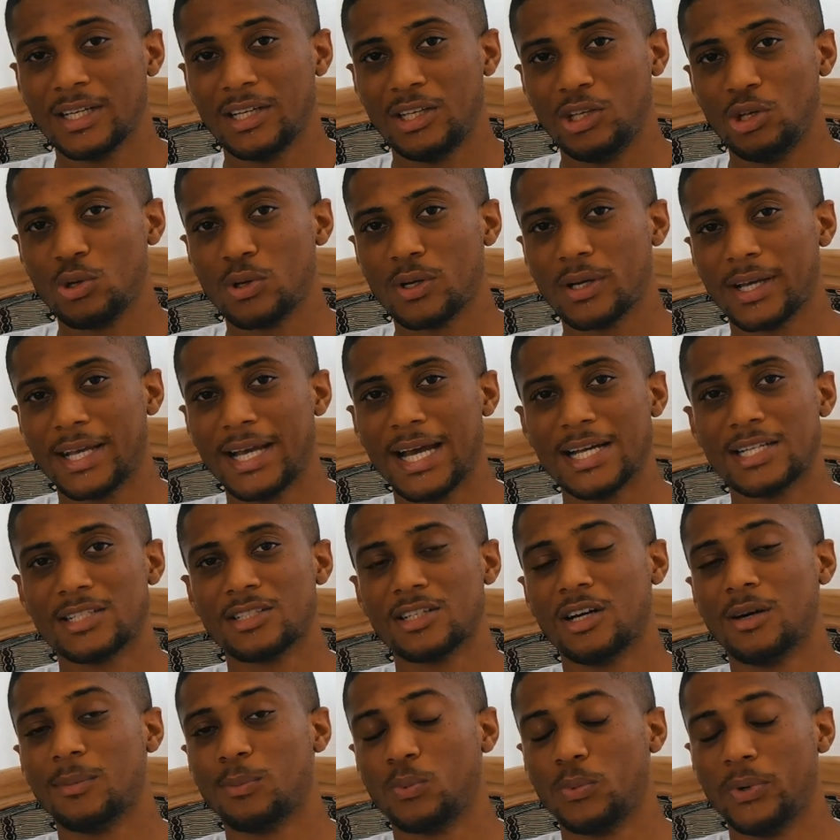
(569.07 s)
You can catch
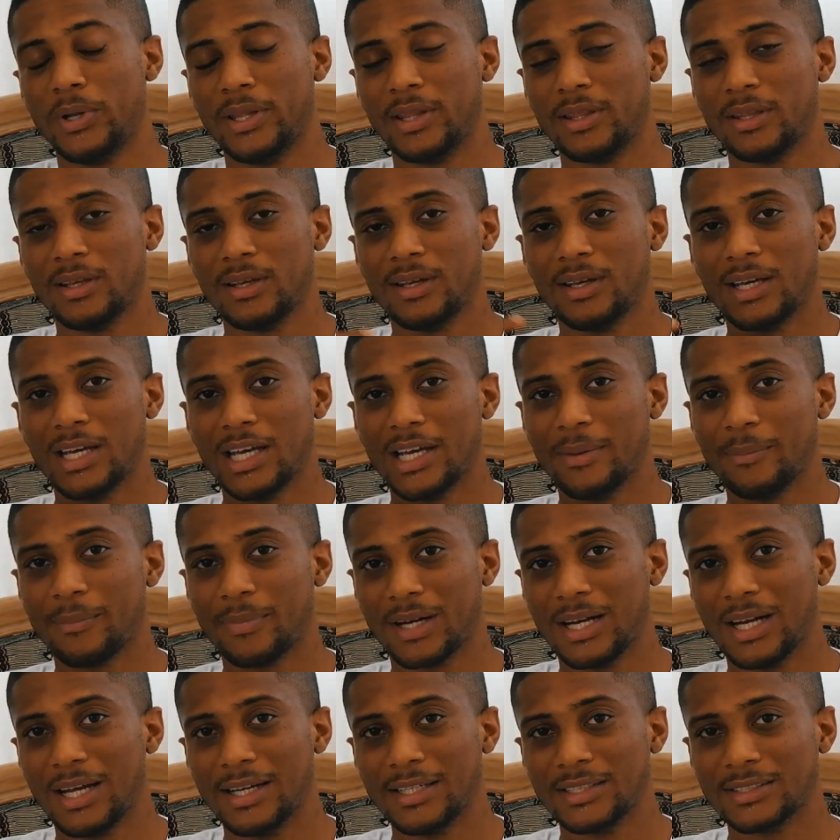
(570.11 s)
up with
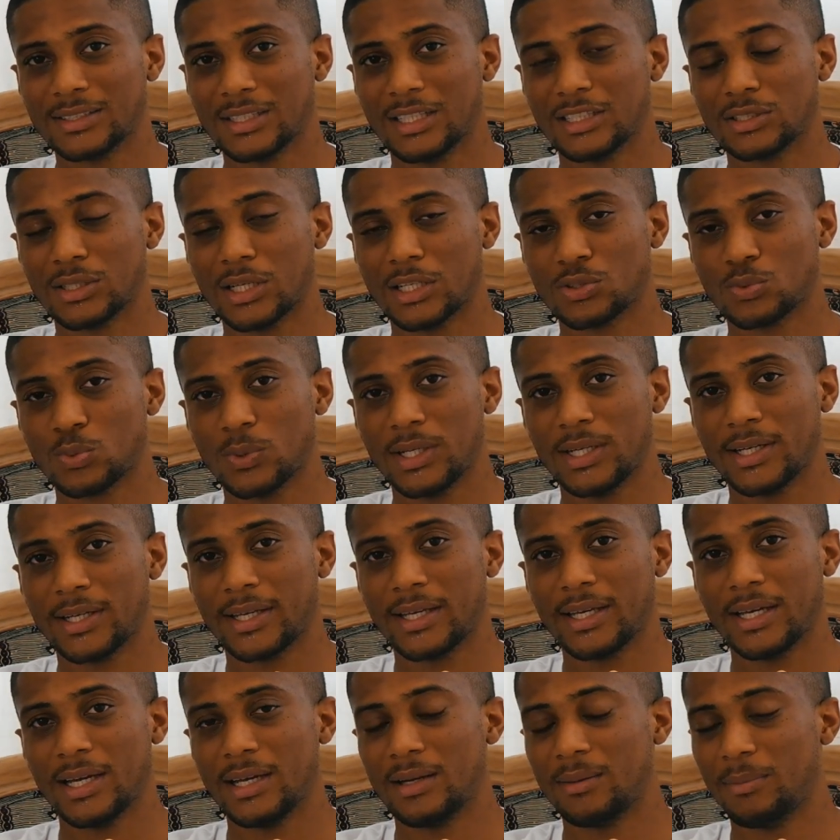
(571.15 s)
clients as well,
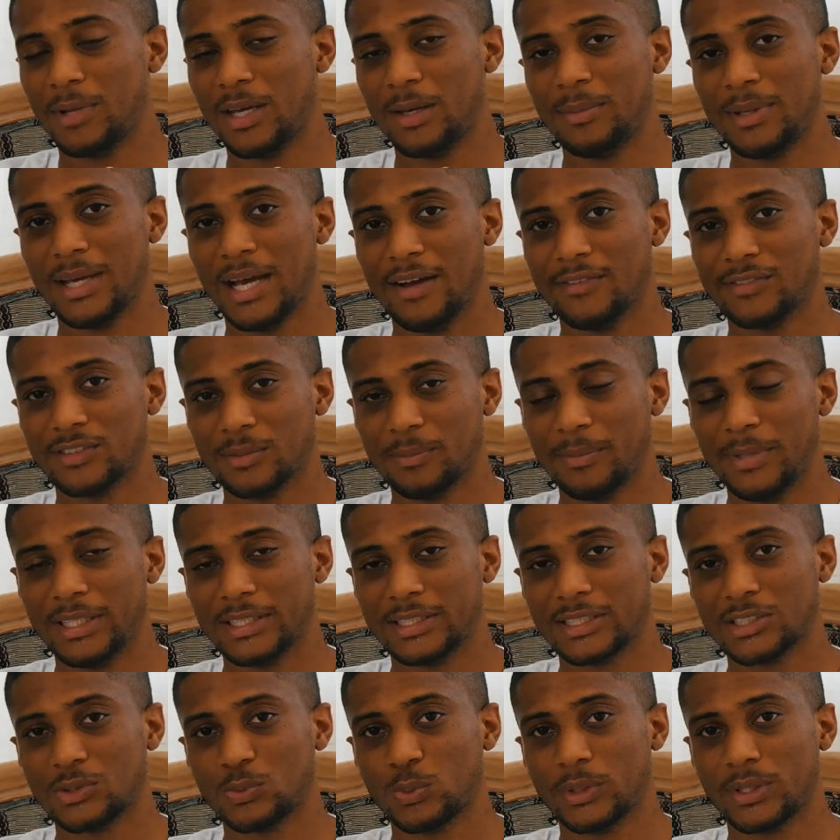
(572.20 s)
and maybe have some
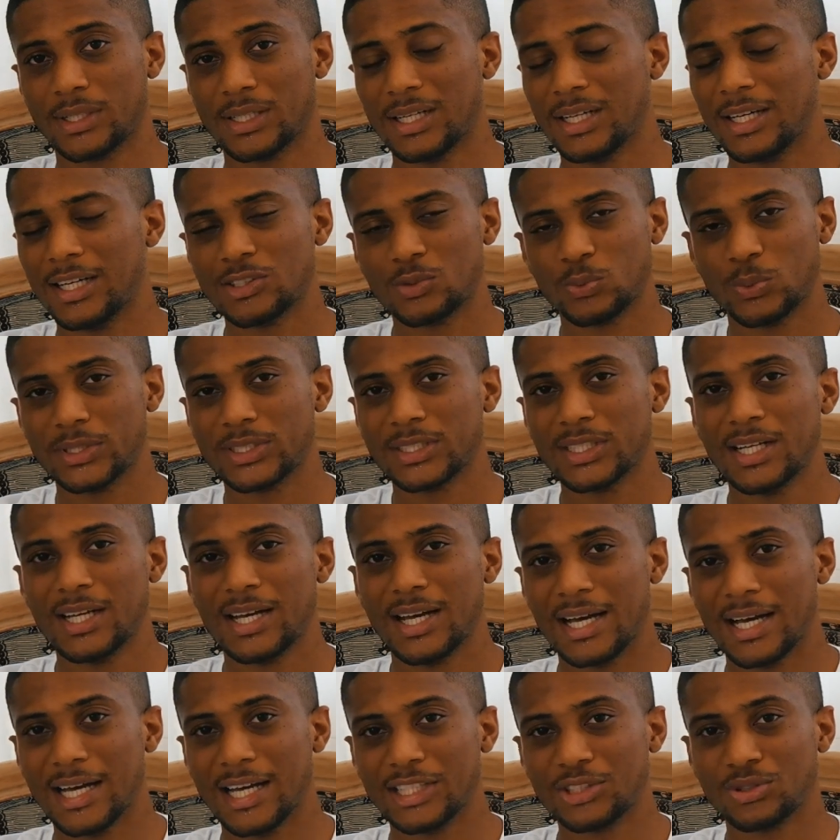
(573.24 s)
meetings with clients, which
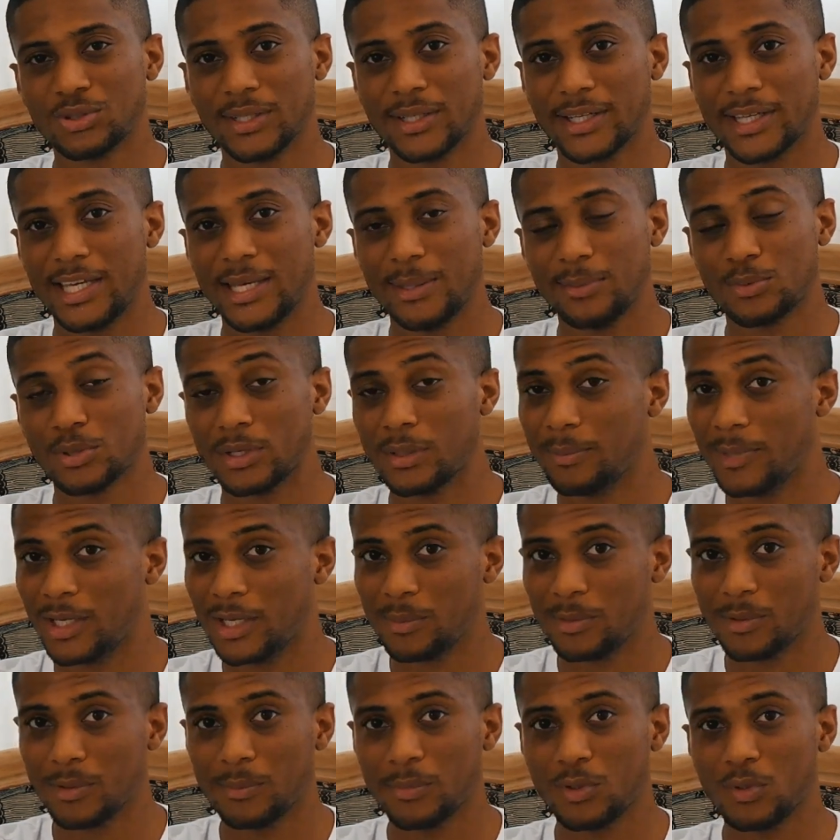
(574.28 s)
I try and keep to a
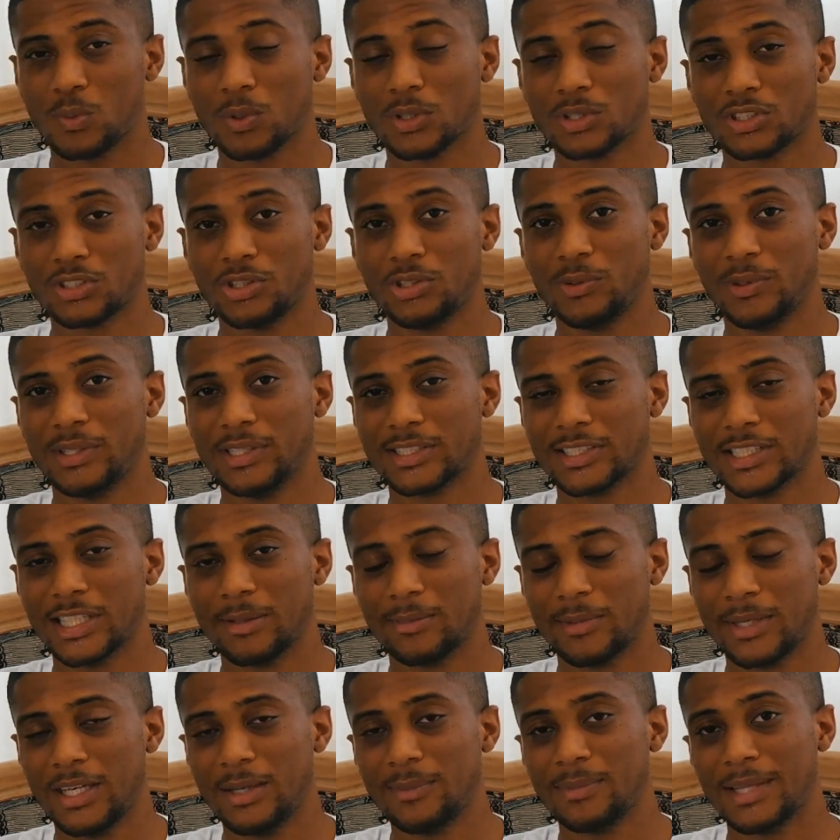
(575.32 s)
minimum. You want to do the
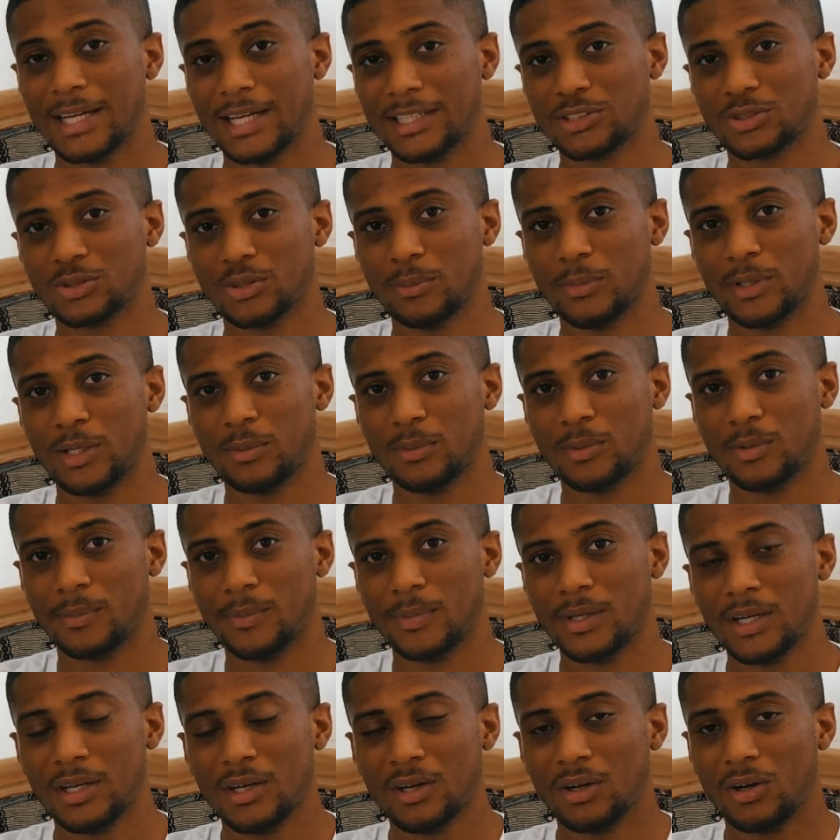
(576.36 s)
same, keep that to a minimum.